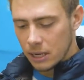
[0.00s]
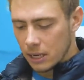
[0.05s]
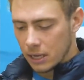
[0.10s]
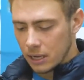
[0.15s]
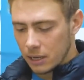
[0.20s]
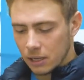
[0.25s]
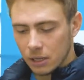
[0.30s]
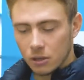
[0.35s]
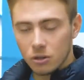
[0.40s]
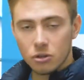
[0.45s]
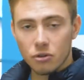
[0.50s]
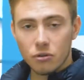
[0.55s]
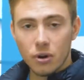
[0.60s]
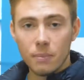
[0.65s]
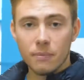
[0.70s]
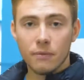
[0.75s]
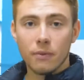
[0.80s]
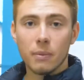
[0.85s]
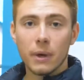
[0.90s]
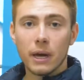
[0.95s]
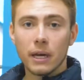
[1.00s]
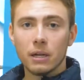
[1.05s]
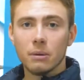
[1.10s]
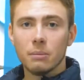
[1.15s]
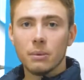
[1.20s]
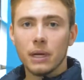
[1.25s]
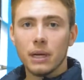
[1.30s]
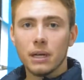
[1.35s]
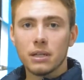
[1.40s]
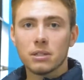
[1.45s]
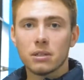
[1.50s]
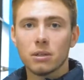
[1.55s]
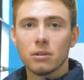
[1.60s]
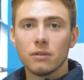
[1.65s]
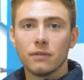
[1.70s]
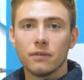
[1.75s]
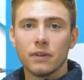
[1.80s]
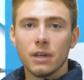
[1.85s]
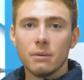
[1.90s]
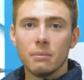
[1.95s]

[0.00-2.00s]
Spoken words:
Good grip from the handlebars and good